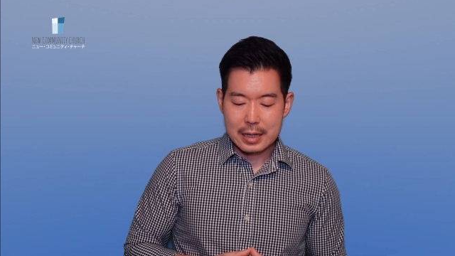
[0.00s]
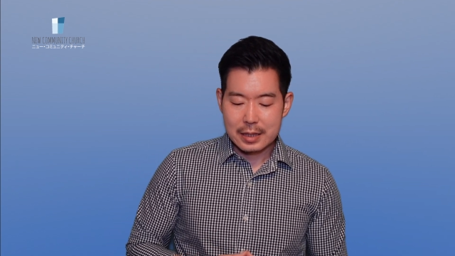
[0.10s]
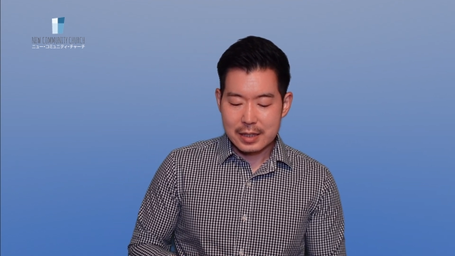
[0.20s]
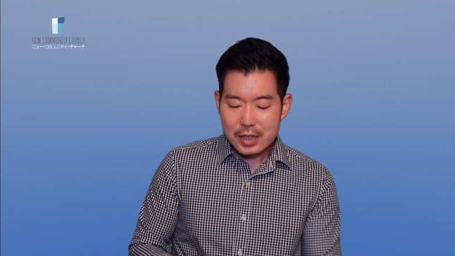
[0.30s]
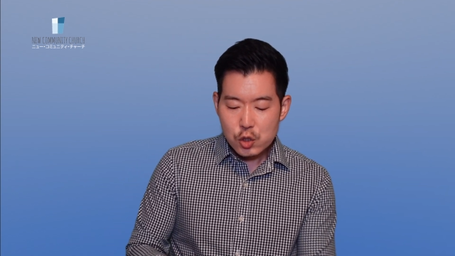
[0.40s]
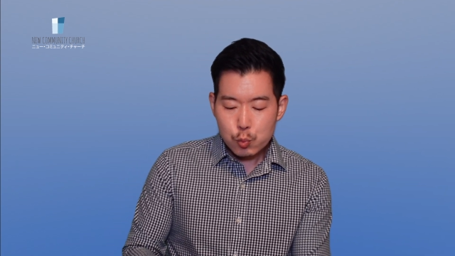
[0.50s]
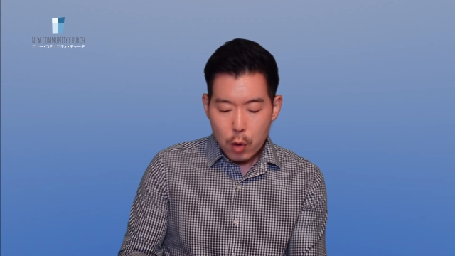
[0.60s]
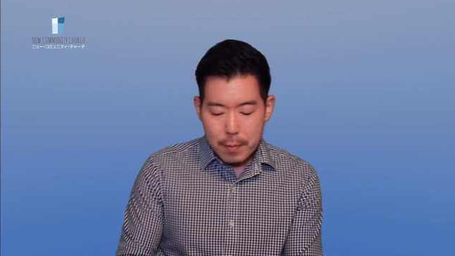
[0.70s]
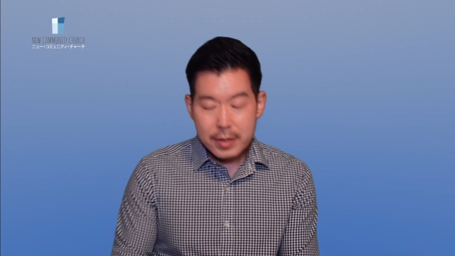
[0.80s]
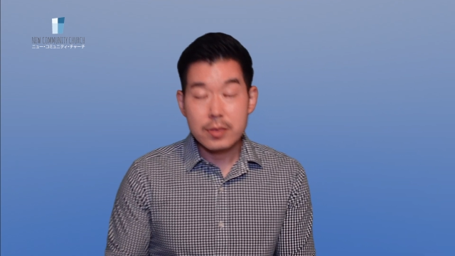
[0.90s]
This
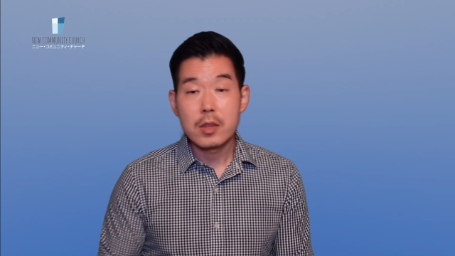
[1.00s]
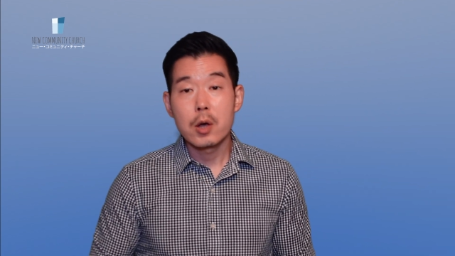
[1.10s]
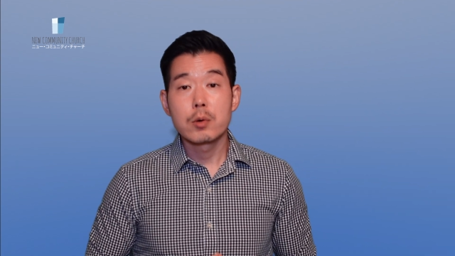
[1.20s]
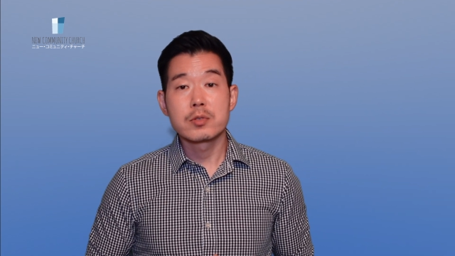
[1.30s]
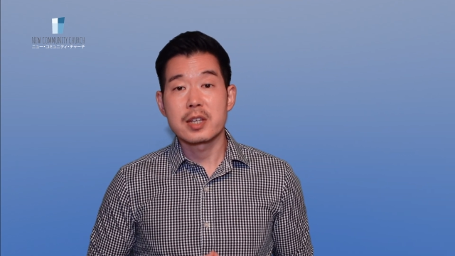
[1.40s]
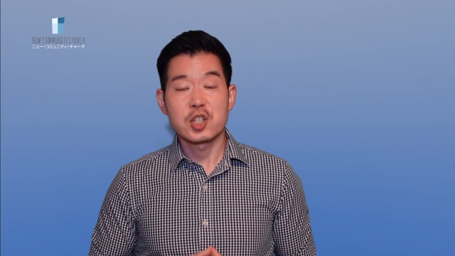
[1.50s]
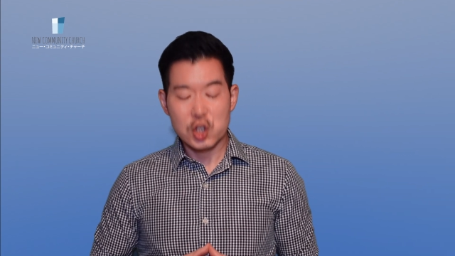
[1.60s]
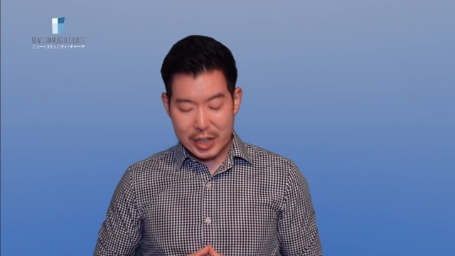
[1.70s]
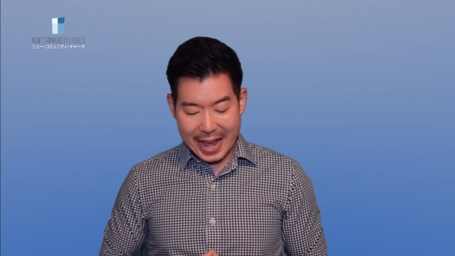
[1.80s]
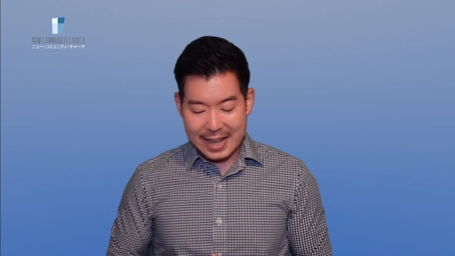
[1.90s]
woman knows that
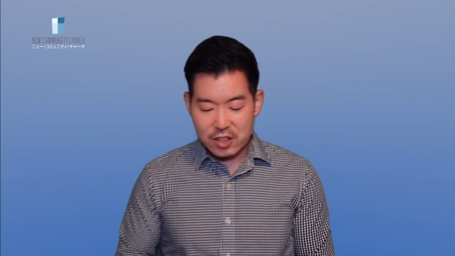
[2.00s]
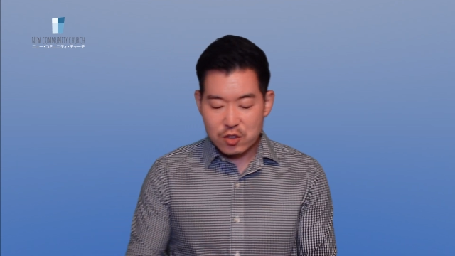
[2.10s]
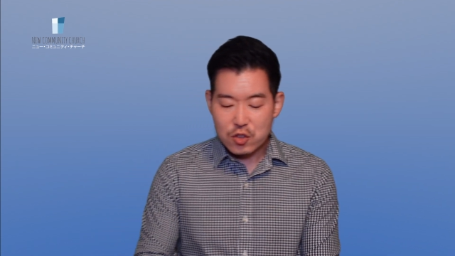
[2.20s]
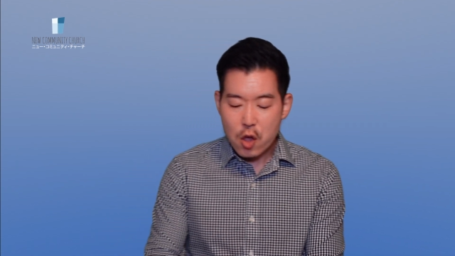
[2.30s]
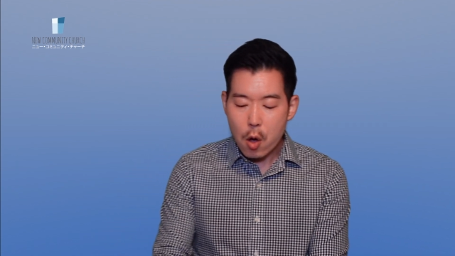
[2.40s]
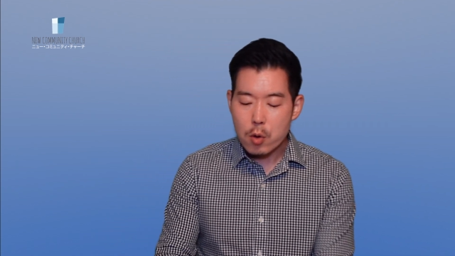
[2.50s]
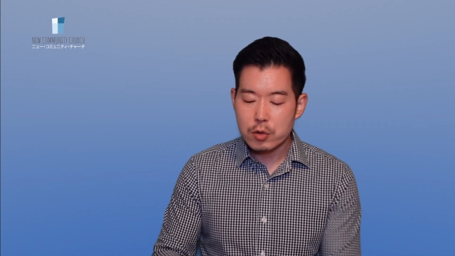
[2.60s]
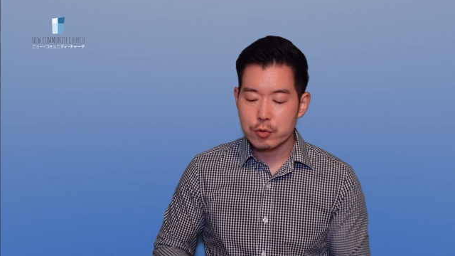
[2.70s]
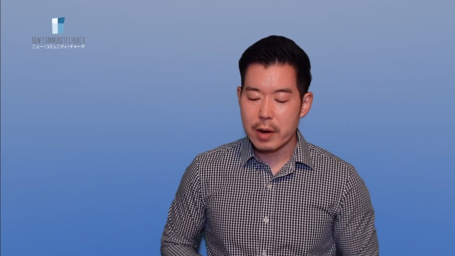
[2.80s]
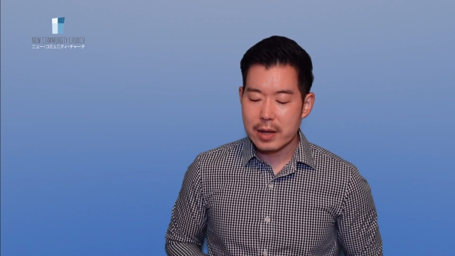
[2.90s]
she has no
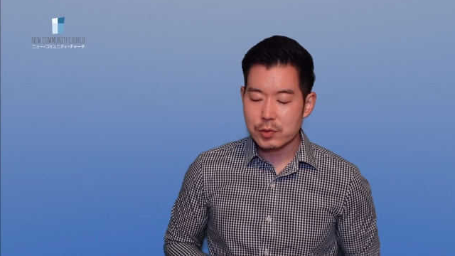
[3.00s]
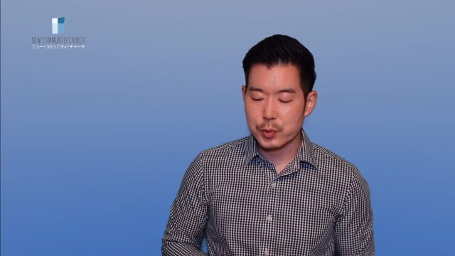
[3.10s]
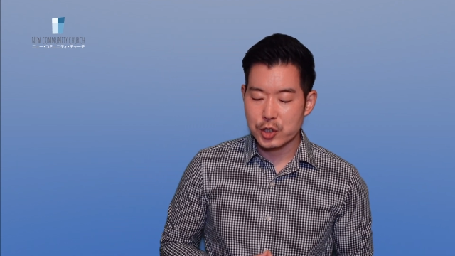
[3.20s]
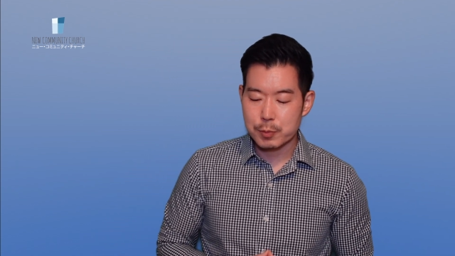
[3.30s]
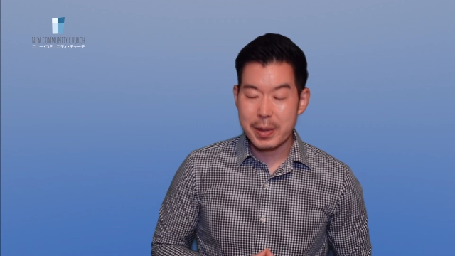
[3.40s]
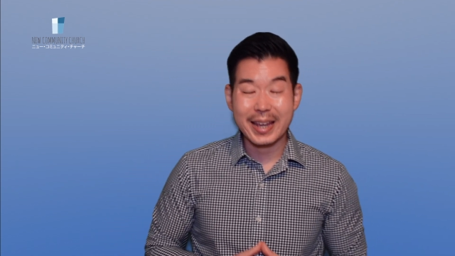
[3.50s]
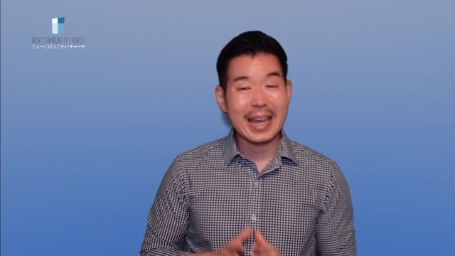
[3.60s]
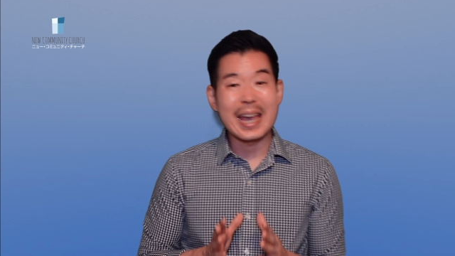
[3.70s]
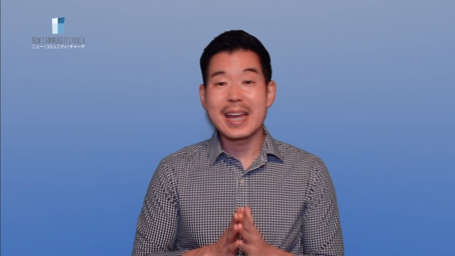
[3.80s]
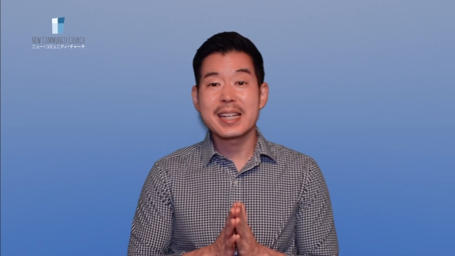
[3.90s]
grounds to expect
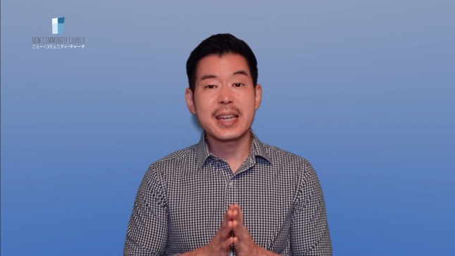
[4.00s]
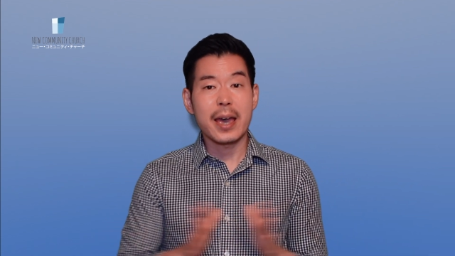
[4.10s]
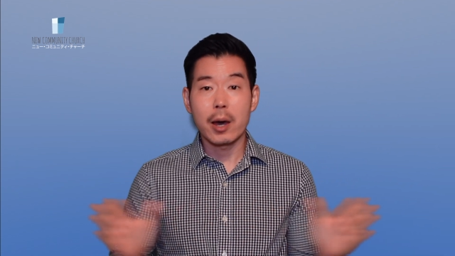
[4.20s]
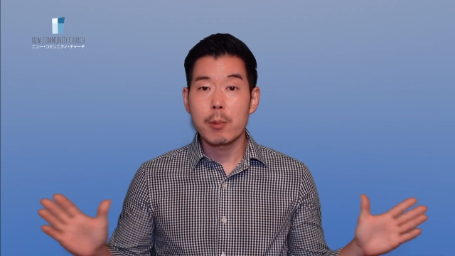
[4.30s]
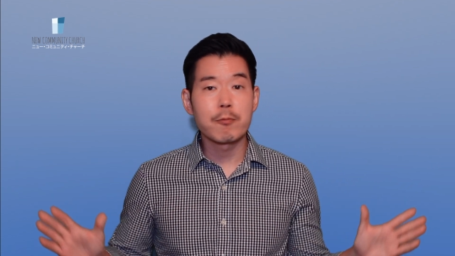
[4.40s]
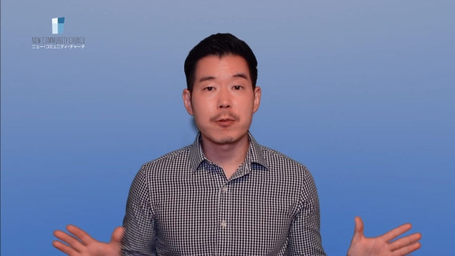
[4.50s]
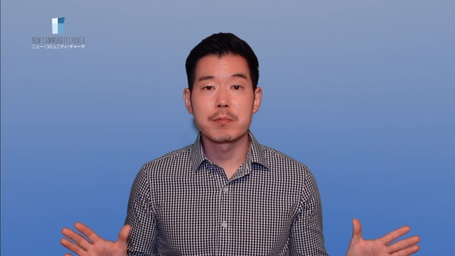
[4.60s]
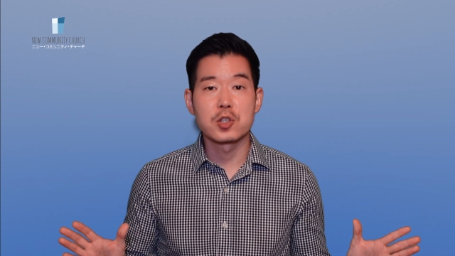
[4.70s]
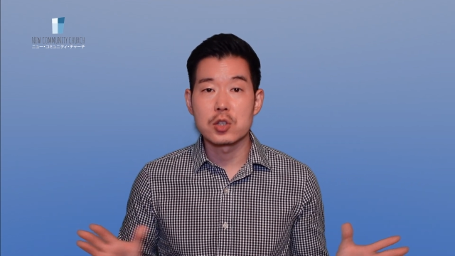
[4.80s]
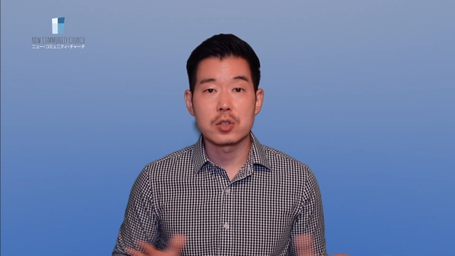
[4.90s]
any help from
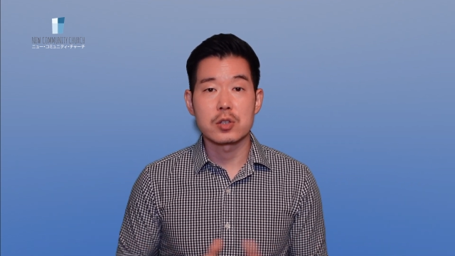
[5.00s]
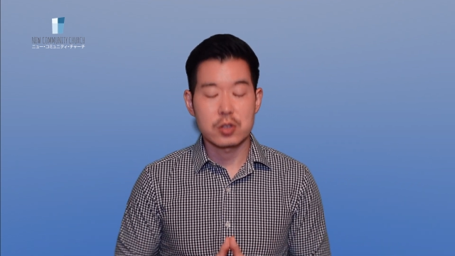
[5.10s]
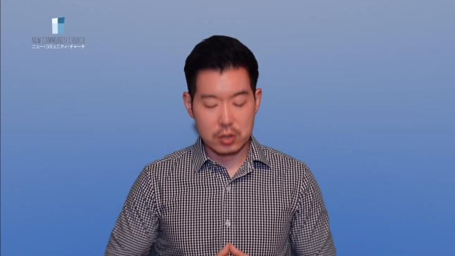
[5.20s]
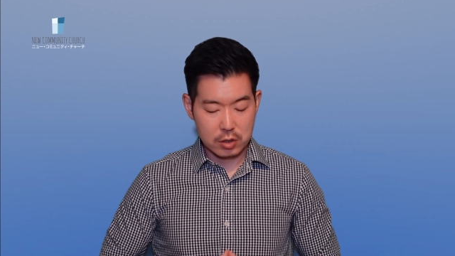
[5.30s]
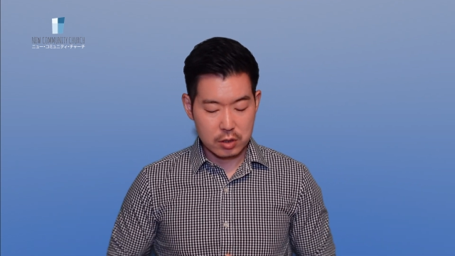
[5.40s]
Jesus.